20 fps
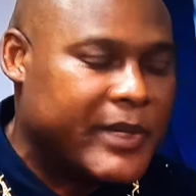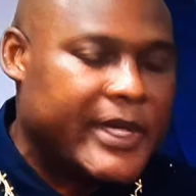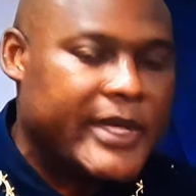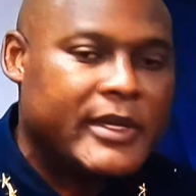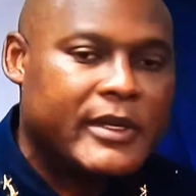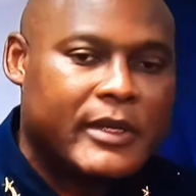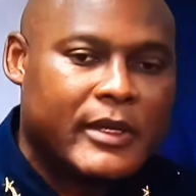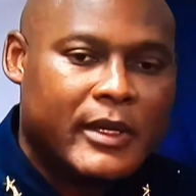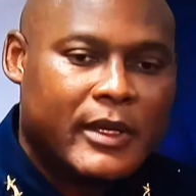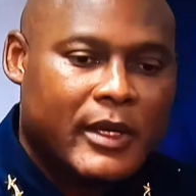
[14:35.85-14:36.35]

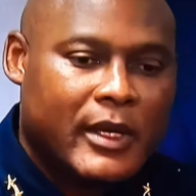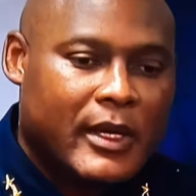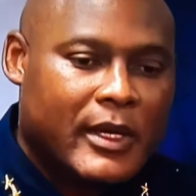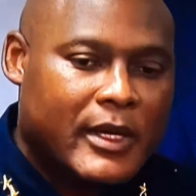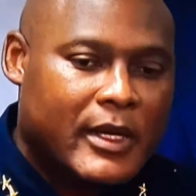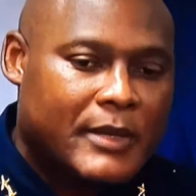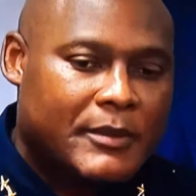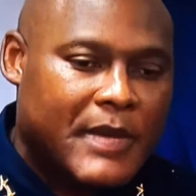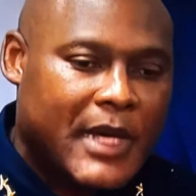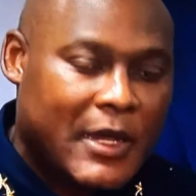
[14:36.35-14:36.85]
but
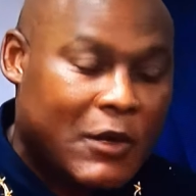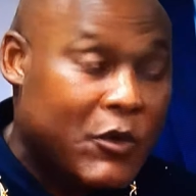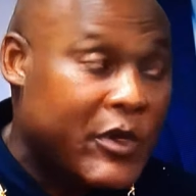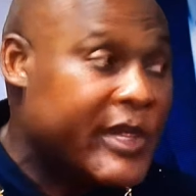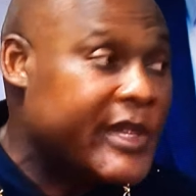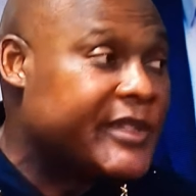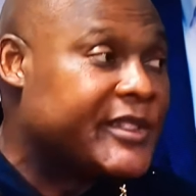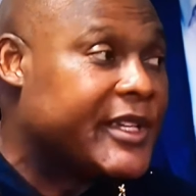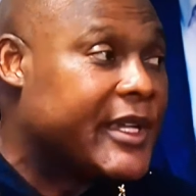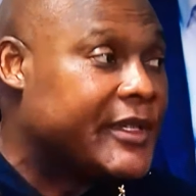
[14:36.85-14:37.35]
I don't
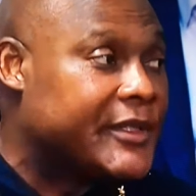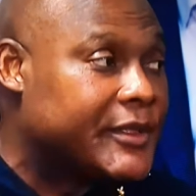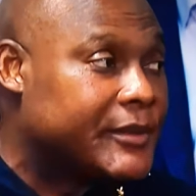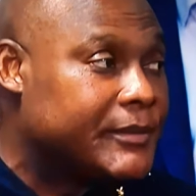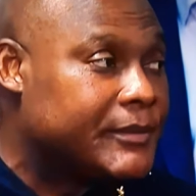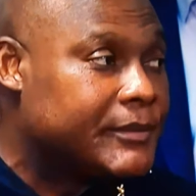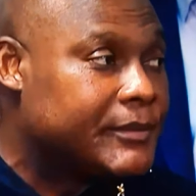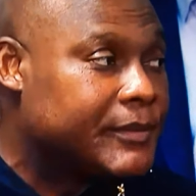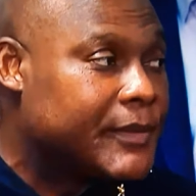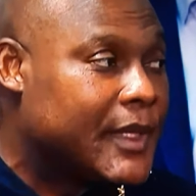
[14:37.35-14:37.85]
want to judge them,